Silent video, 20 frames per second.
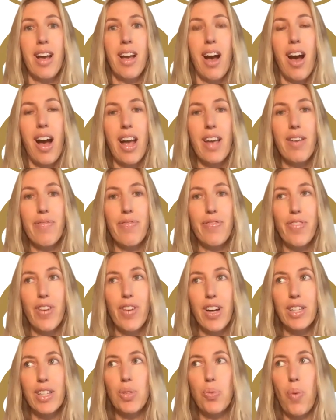I
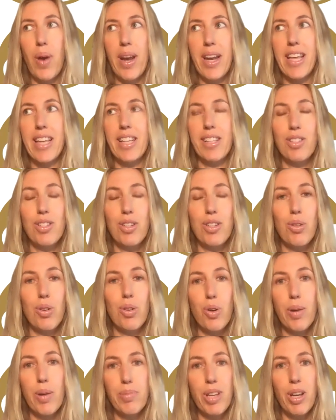first went into
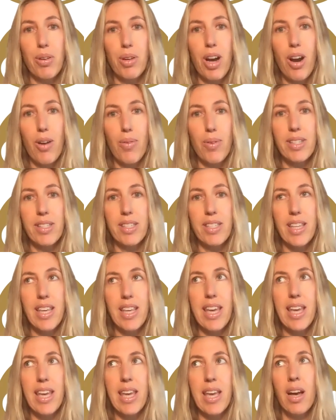
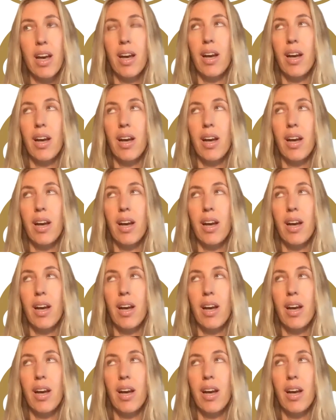cryptocurrency